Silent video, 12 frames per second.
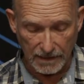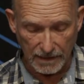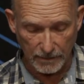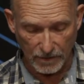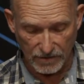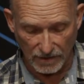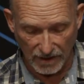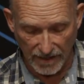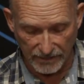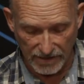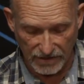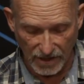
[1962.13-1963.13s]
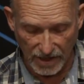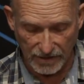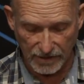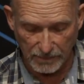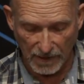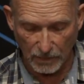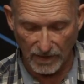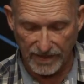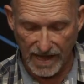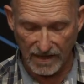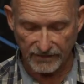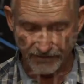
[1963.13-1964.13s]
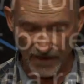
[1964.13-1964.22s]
Hebrews 11:6, but without